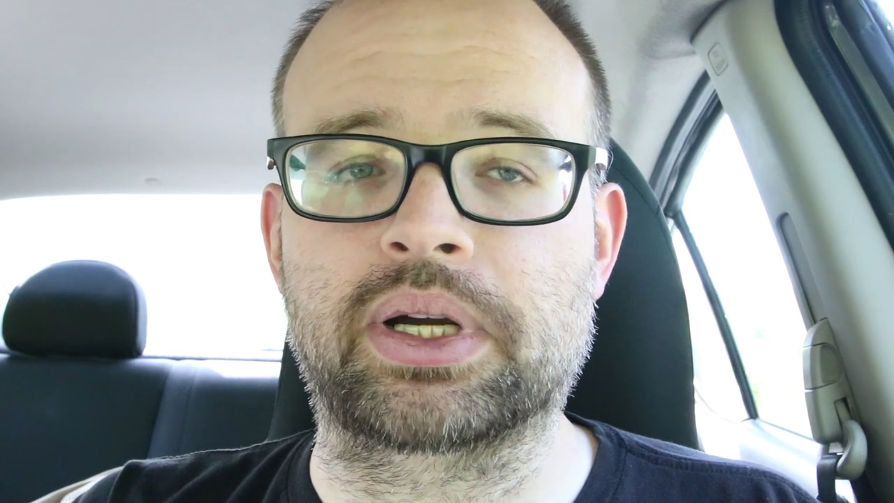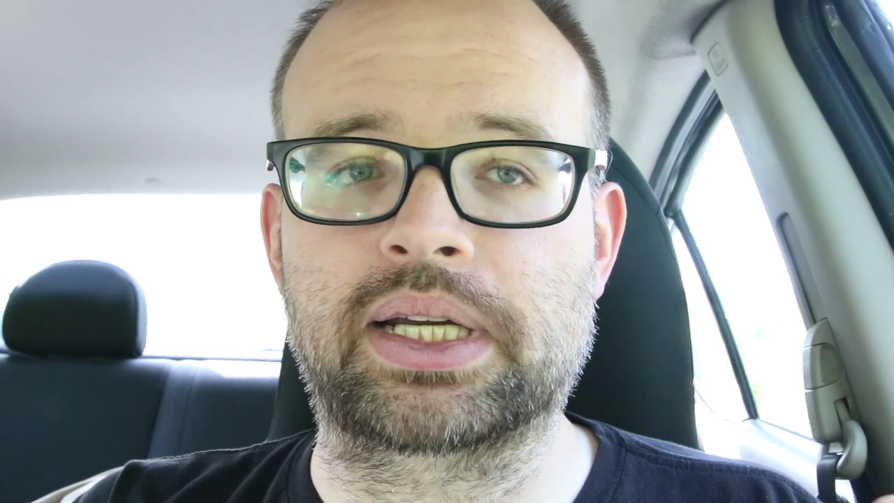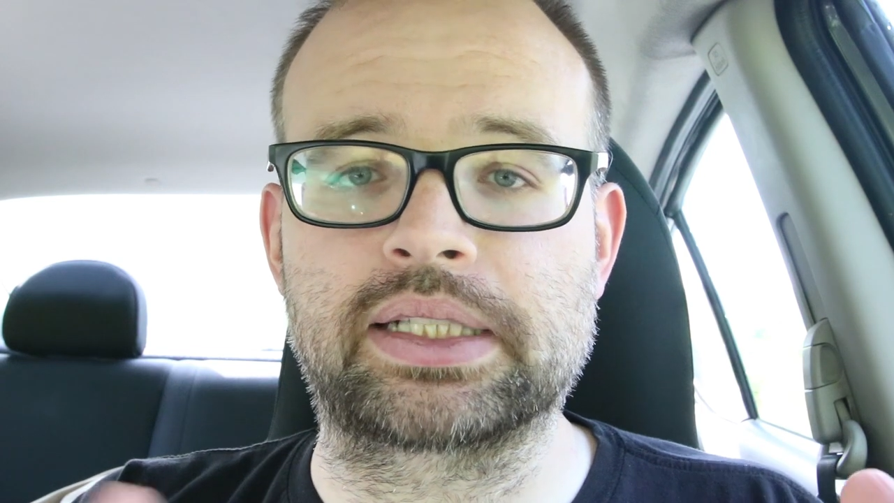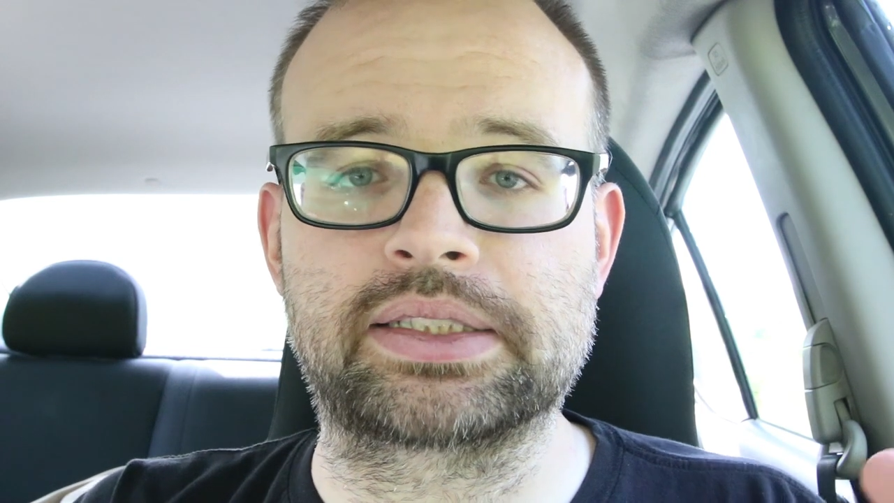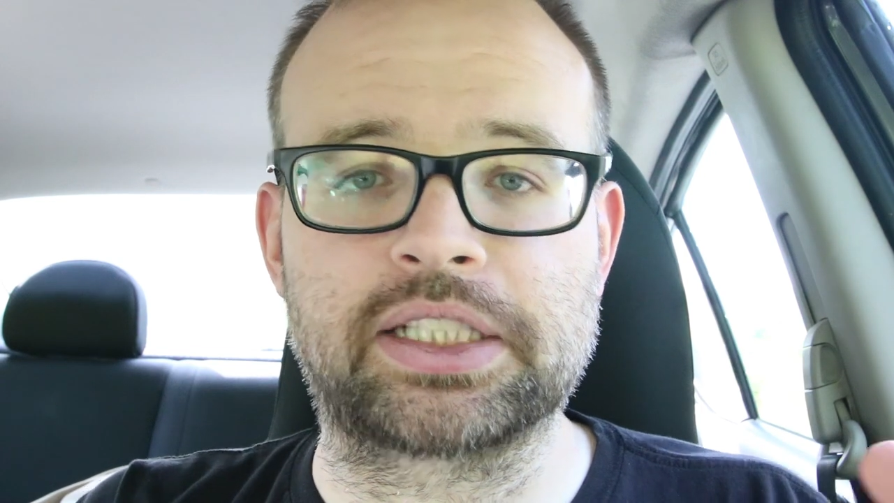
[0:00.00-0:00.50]
and
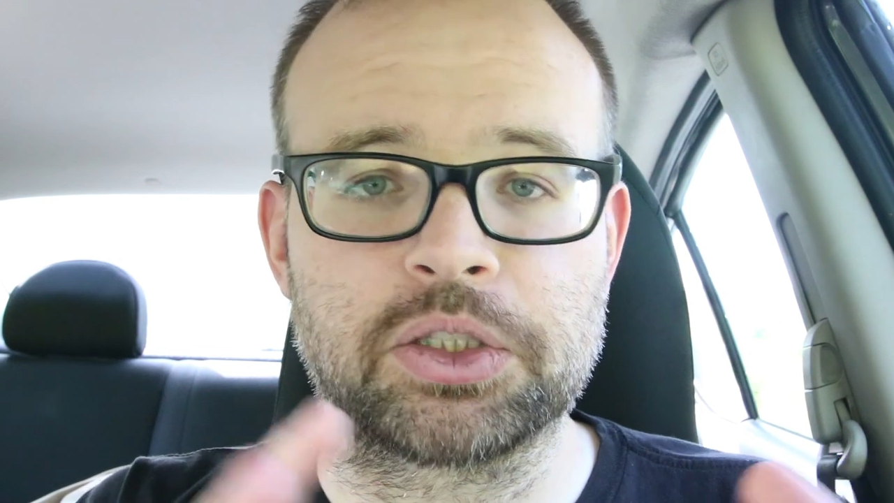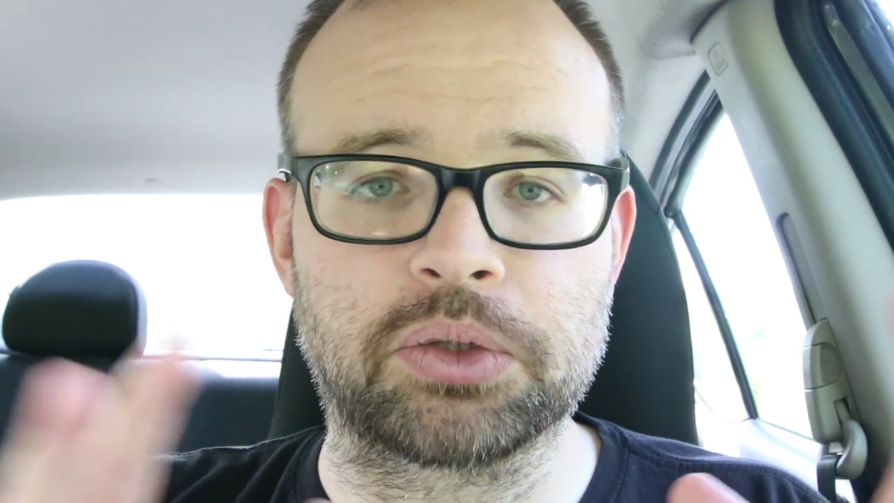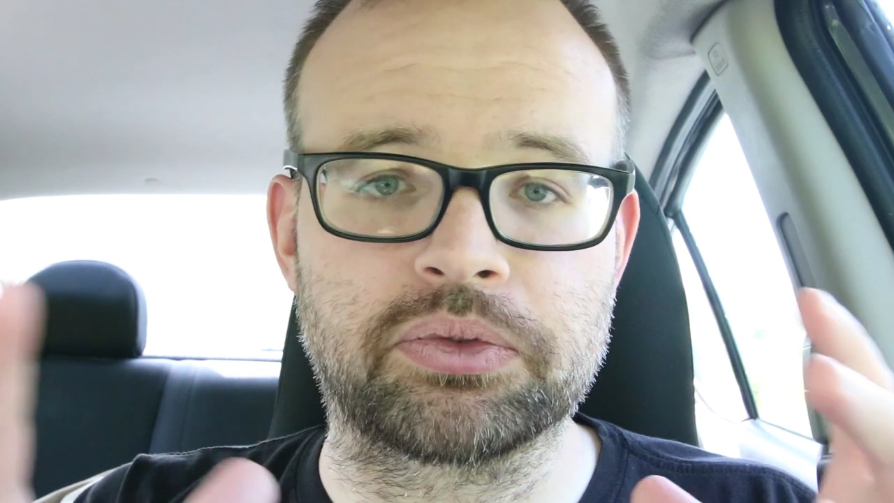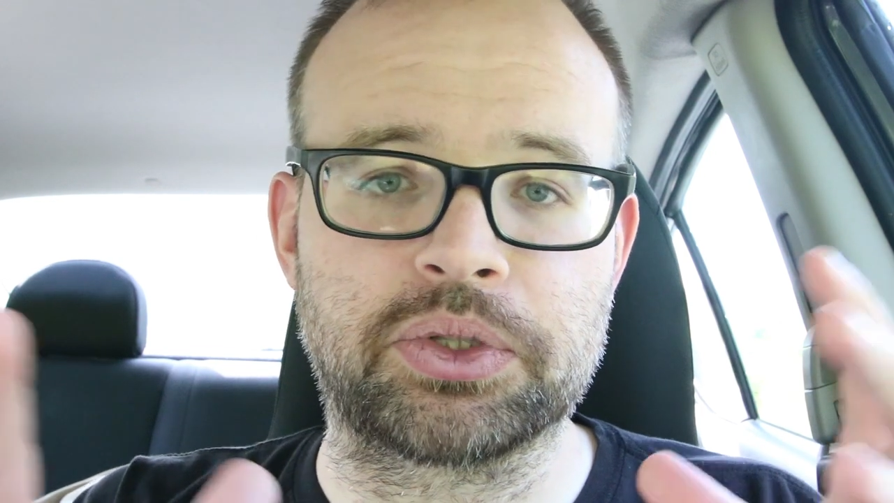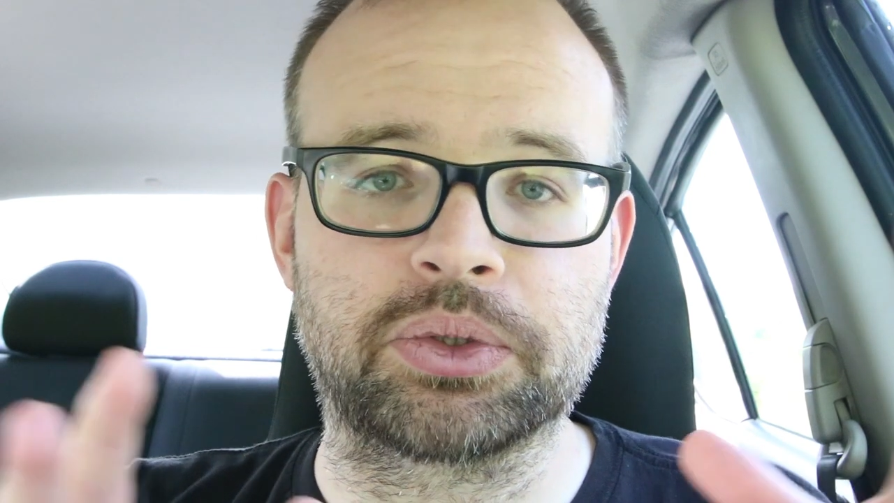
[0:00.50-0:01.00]
kind of take
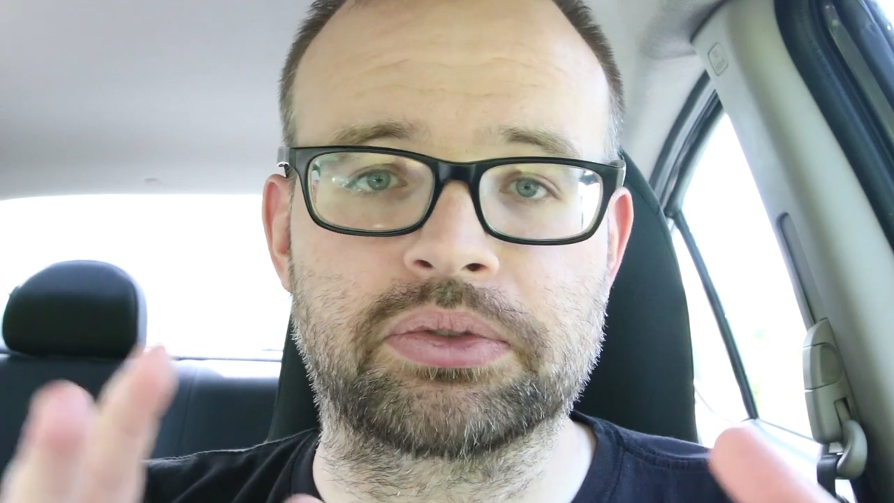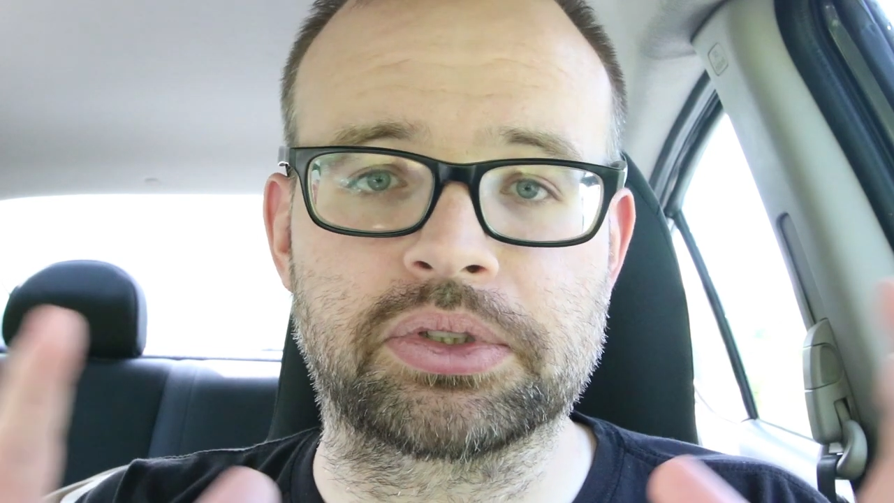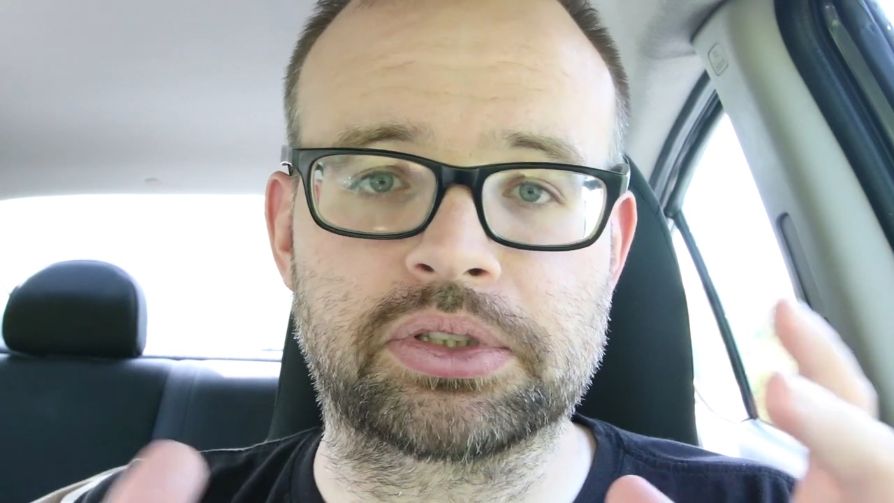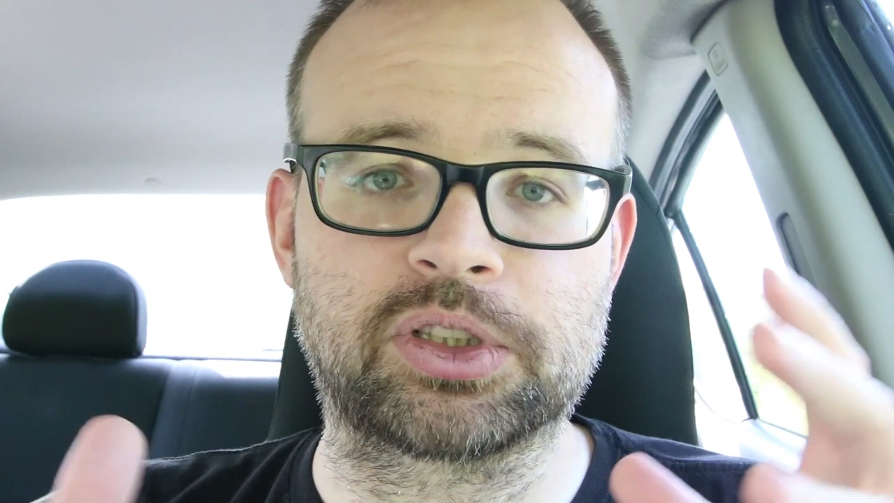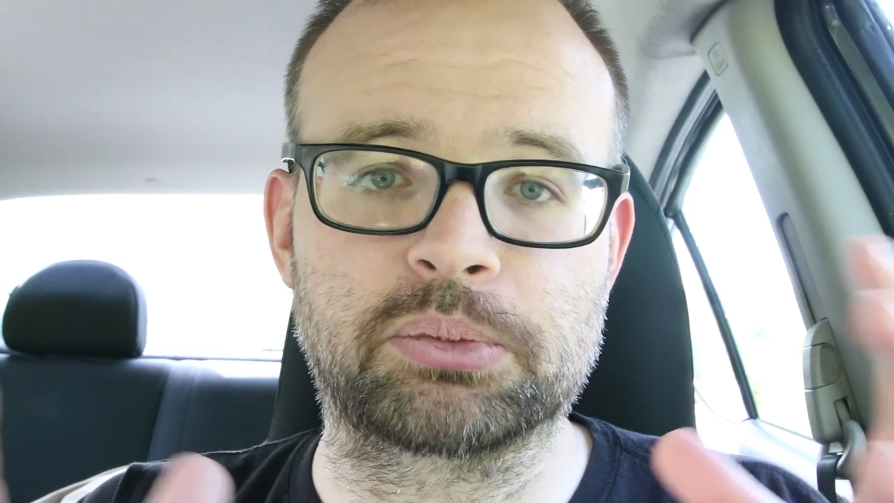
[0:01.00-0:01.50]
over the
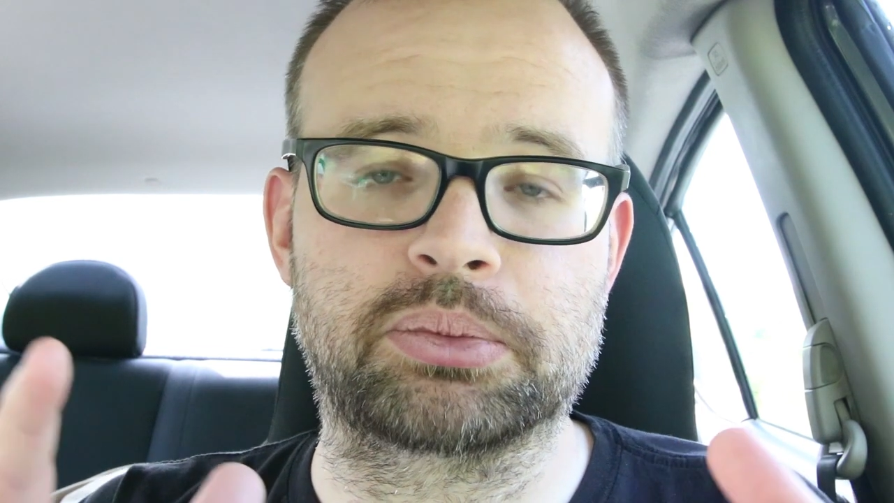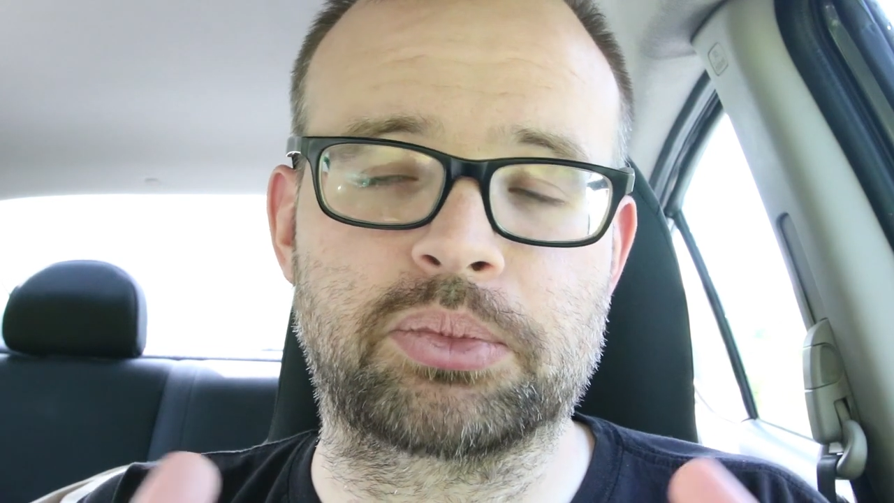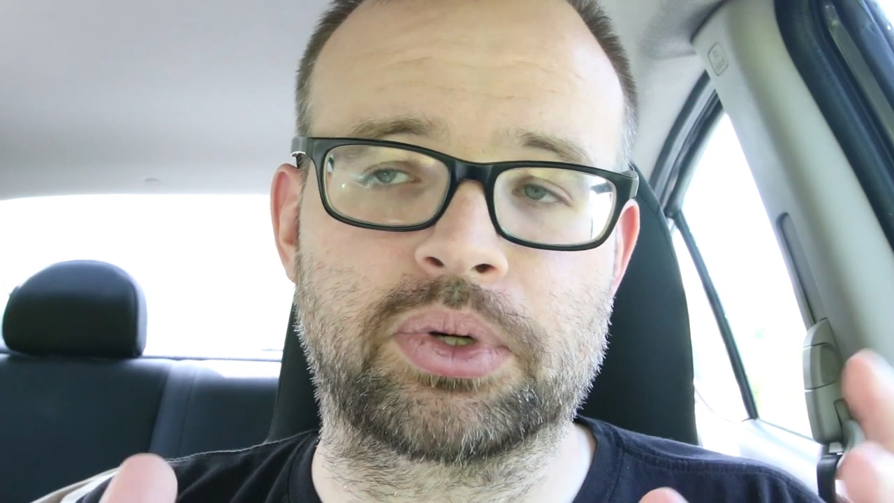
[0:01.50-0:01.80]
universe a little bit